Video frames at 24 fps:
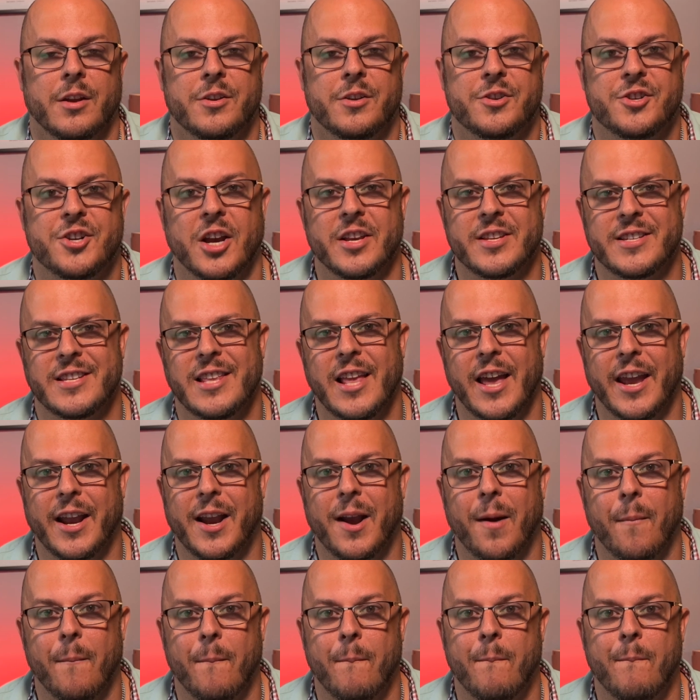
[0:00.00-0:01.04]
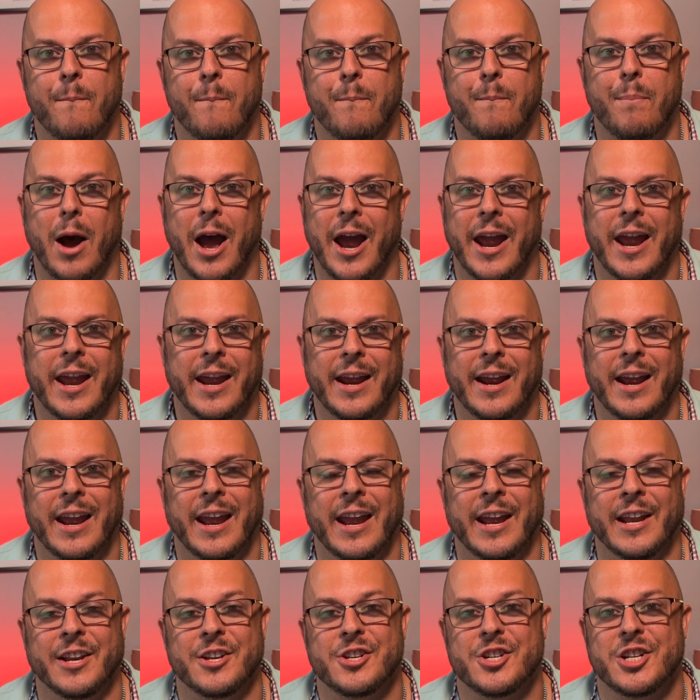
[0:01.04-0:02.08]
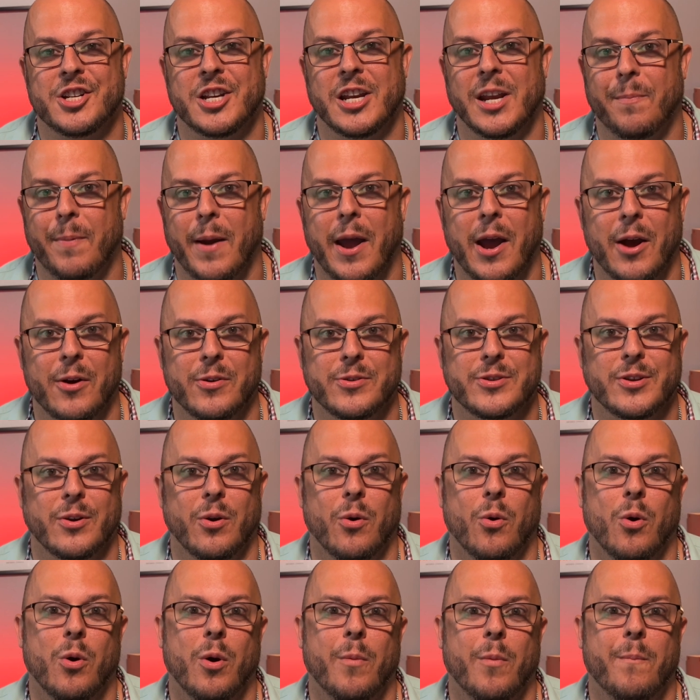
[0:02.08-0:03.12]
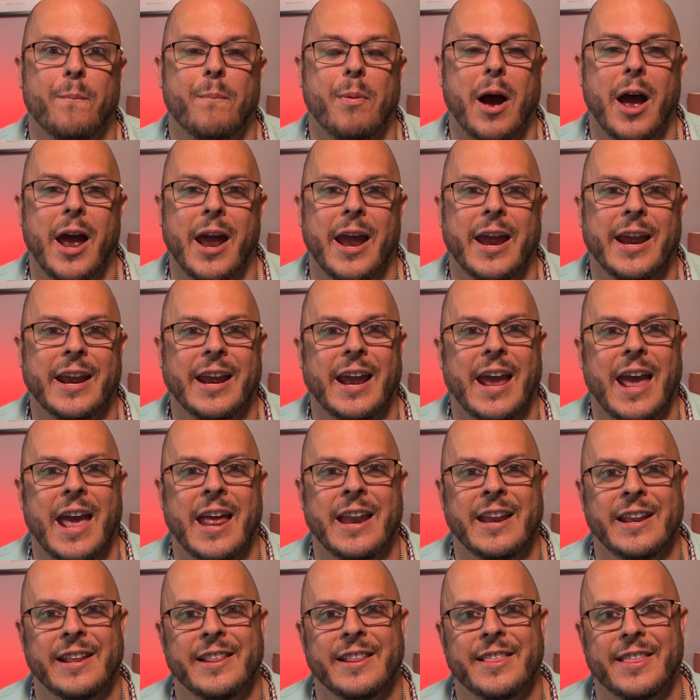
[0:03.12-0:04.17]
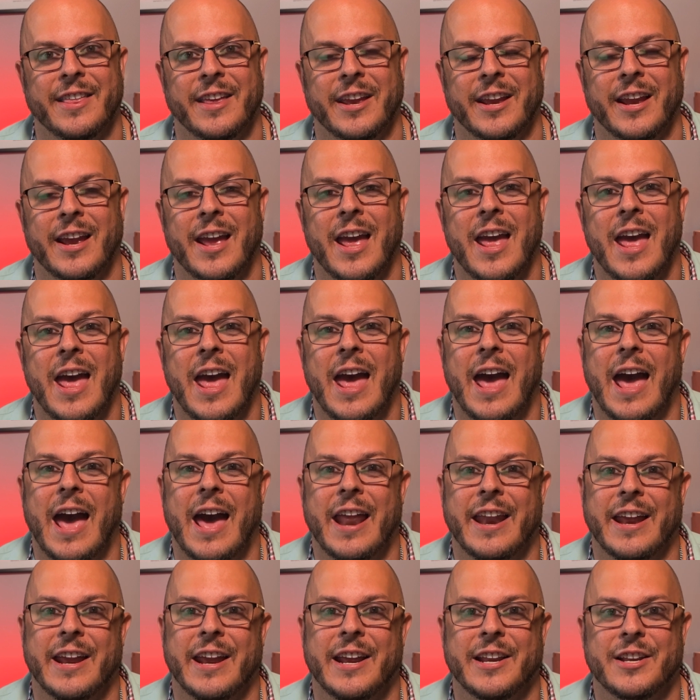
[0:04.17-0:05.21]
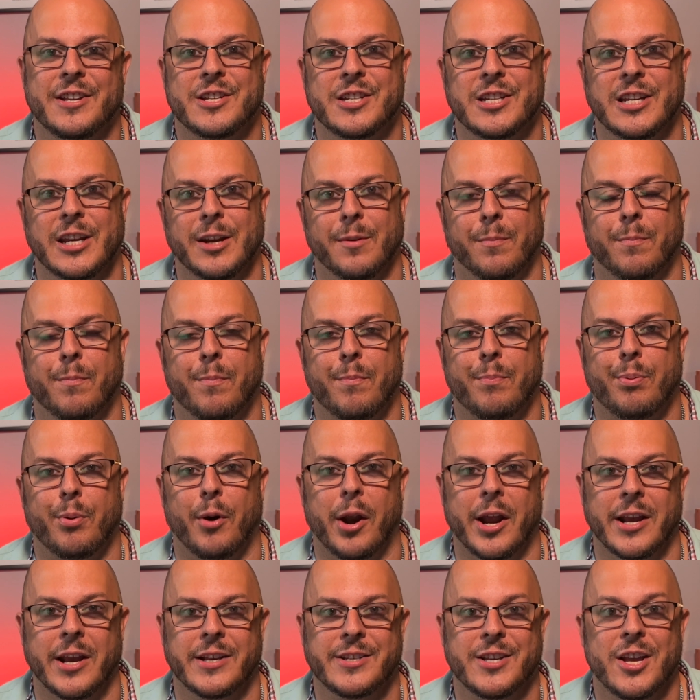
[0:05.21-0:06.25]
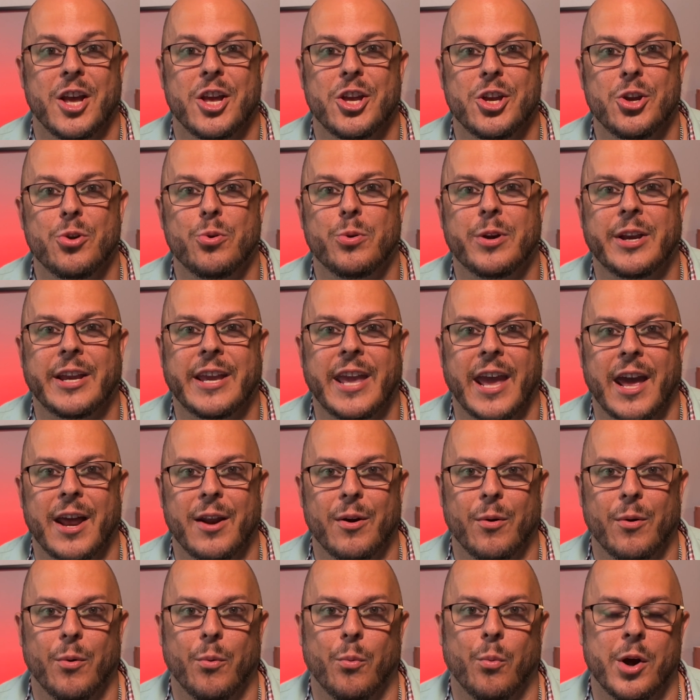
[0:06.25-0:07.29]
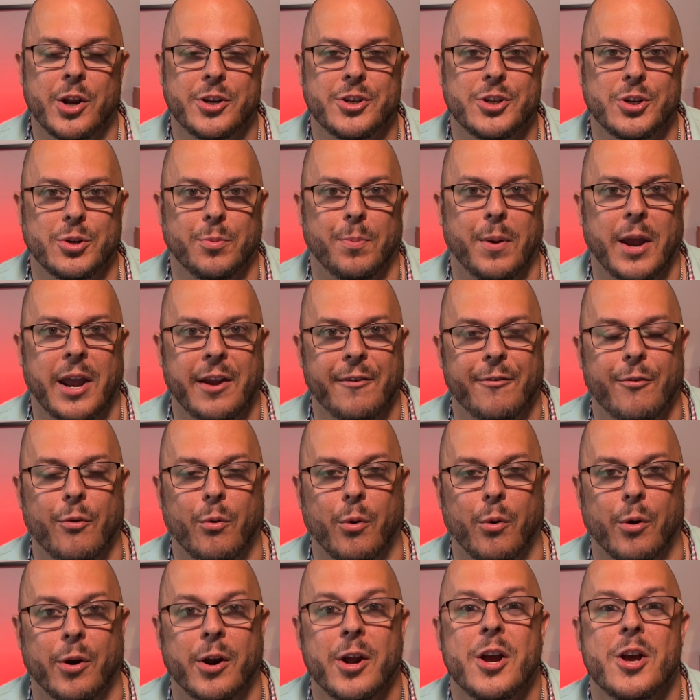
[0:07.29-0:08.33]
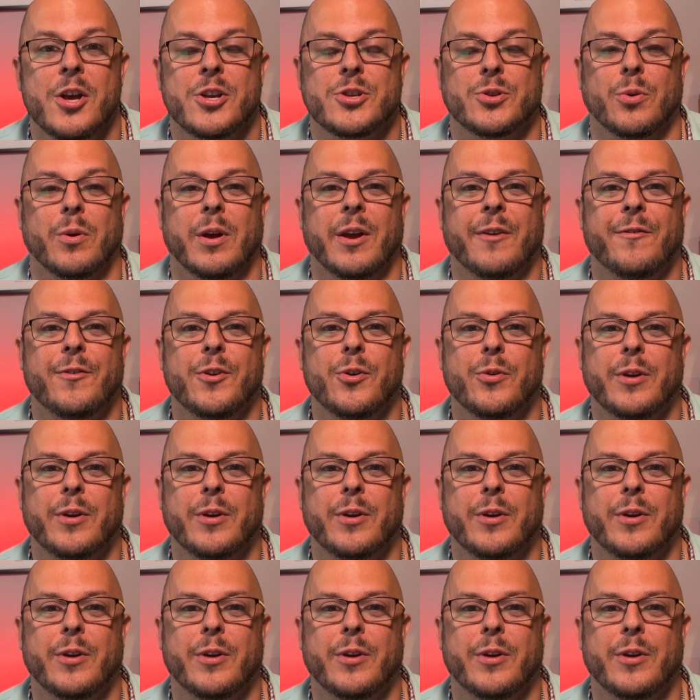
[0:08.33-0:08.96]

Just like buying a cheap house or buying anything at a cheap price, you get what you pay for. So if you